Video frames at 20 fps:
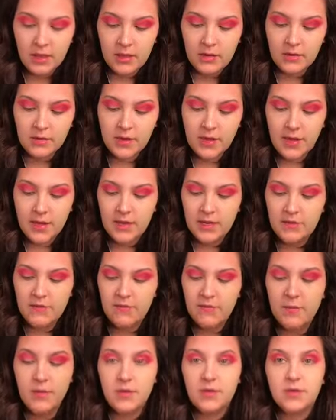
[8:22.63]
It'll kind
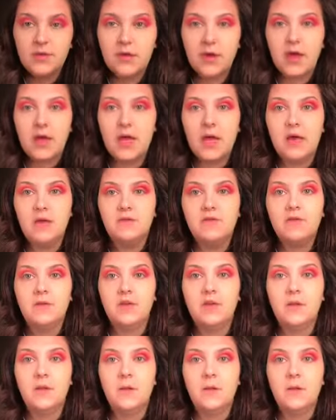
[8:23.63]
of make you have,